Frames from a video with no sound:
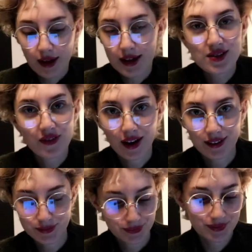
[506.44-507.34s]
It's
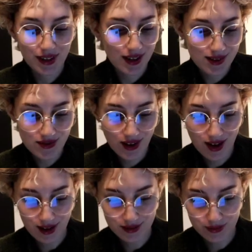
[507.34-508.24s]
fine,
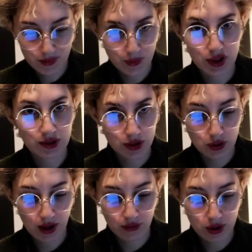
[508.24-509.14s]
but
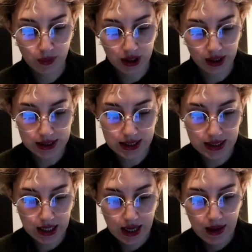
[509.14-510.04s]
you have your opinions.
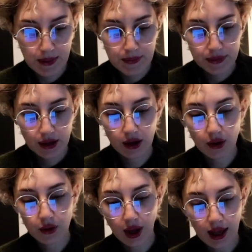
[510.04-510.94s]

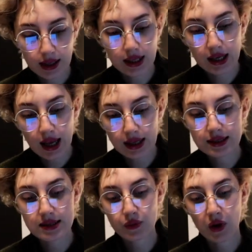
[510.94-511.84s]
Okay,
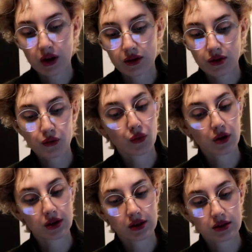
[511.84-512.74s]
next one
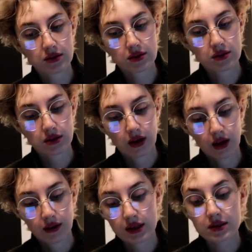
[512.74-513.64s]
was,
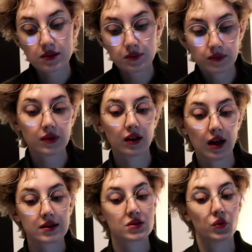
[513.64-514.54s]
this is the
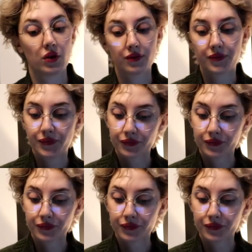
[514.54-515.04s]
last one,